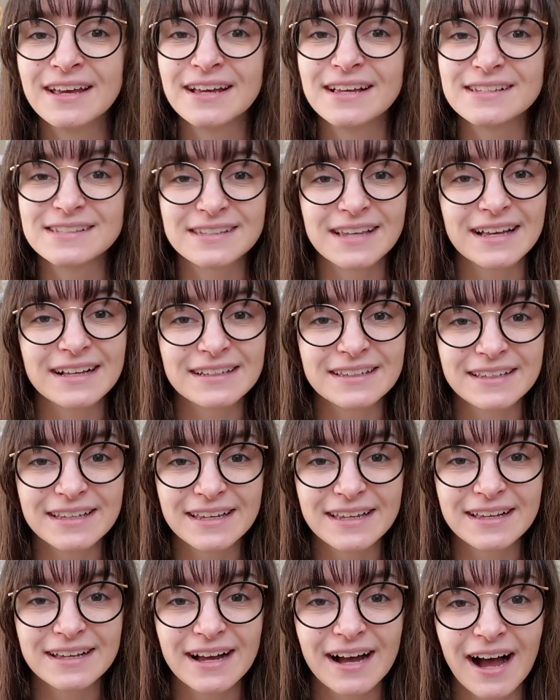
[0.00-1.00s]

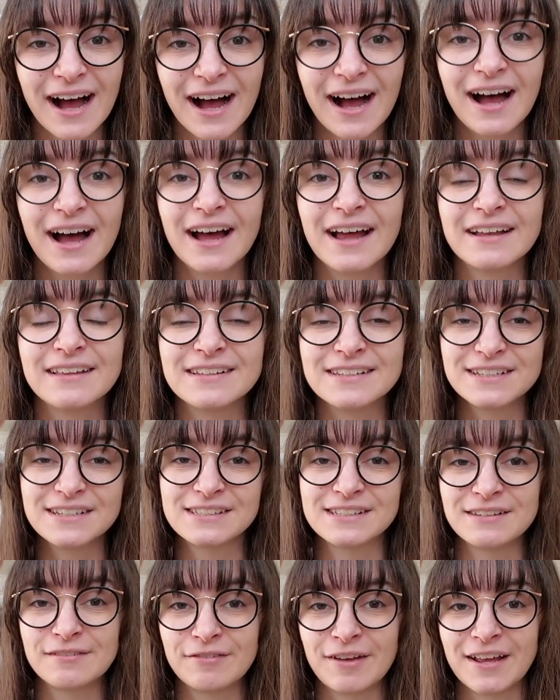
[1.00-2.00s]
sailing on the
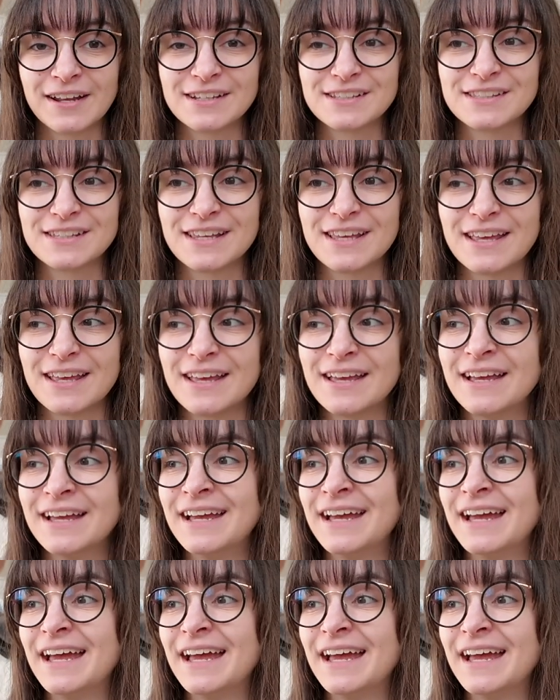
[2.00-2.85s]
Disney Fantasy.